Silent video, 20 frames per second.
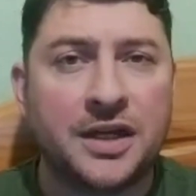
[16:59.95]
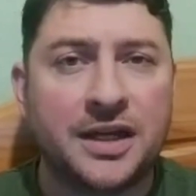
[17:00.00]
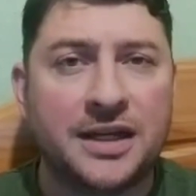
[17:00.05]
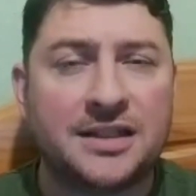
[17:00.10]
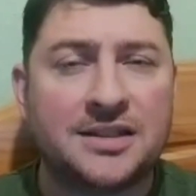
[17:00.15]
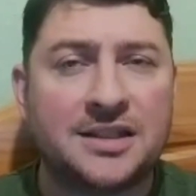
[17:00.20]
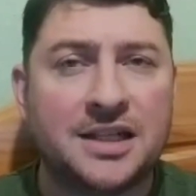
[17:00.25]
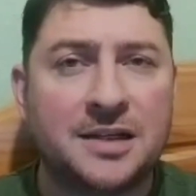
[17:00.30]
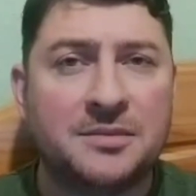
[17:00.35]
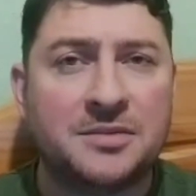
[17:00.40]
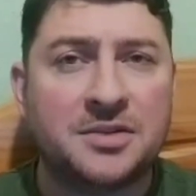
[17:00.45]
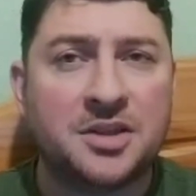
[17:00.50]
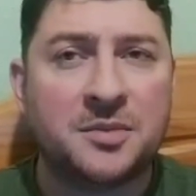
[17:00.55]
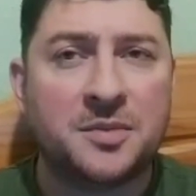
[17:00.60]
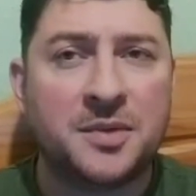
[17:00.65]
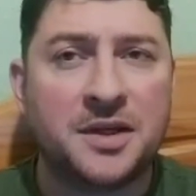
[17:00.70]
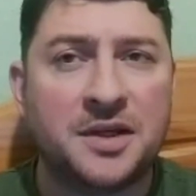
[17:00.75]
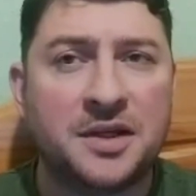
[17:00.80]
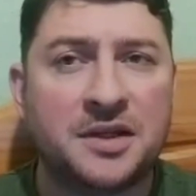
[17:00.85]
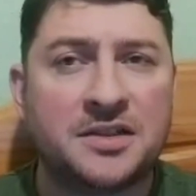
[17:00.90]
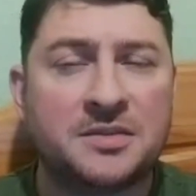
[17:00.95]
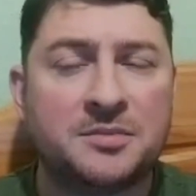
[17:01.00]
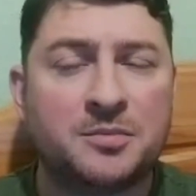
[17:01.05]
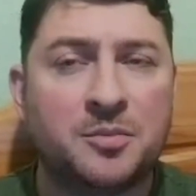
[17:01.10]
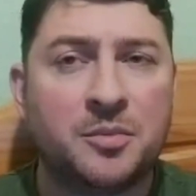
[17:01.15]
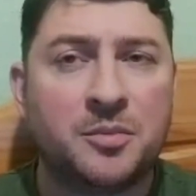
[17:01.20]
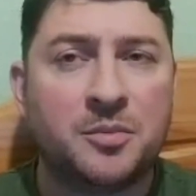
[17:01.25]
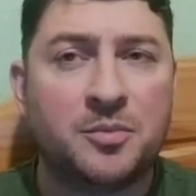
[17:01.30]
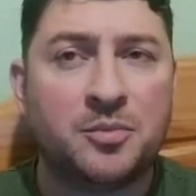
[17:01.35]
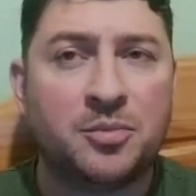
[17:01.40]
It seems to be it's
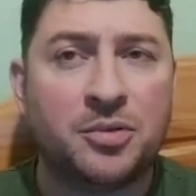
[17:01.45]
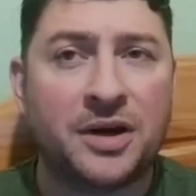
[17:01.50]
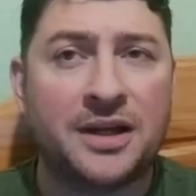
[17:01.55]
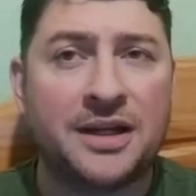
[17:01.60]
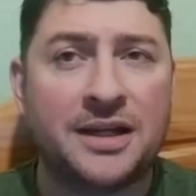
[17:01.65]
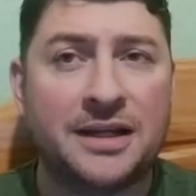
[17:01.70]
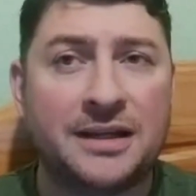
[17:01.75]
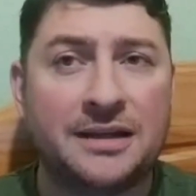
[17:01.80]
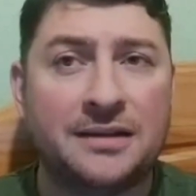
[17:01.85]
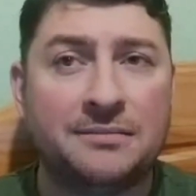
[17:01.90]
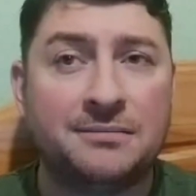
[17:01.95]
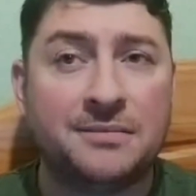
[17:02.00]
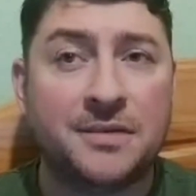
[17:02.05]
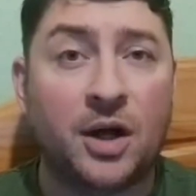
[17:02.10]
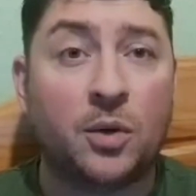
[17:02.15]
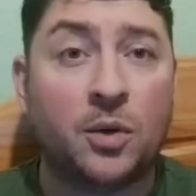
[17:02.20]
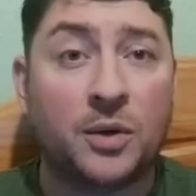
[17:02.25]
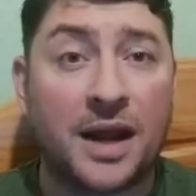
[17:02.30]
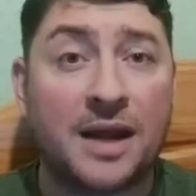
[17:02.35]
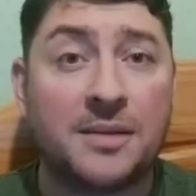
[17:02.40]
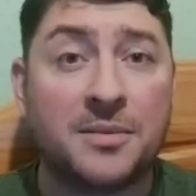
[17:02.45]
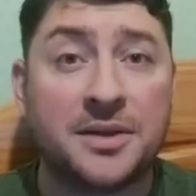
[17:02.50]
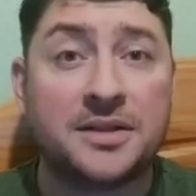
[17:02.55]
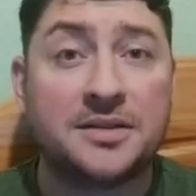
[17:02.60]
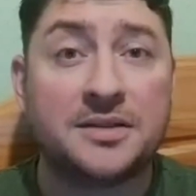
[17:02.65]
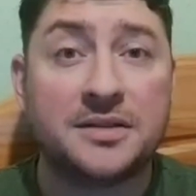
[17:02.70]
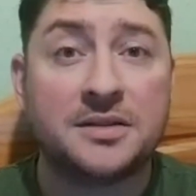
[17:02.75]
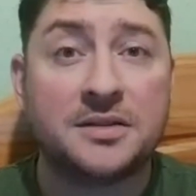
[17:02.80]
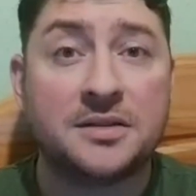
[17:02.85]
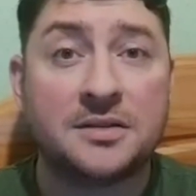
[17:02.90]
breaking old
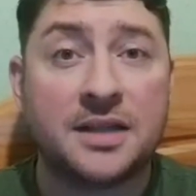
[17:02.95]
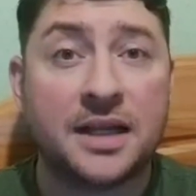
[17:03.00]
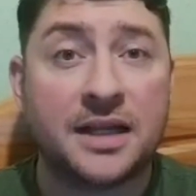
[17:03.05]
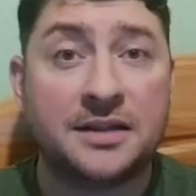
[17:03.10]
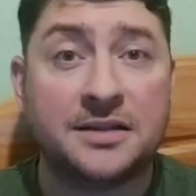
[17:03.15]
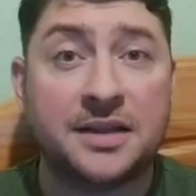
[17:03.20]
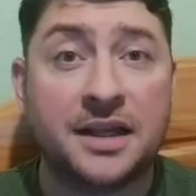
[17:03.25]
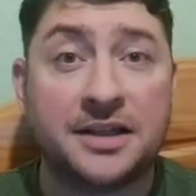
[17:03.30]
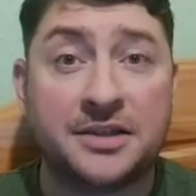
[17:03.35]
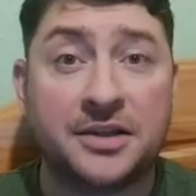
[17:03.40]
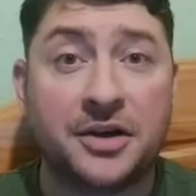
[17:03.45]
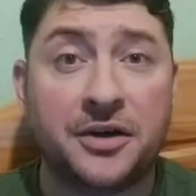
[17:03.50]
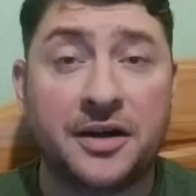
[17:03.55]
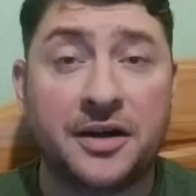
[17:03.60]
habits. They die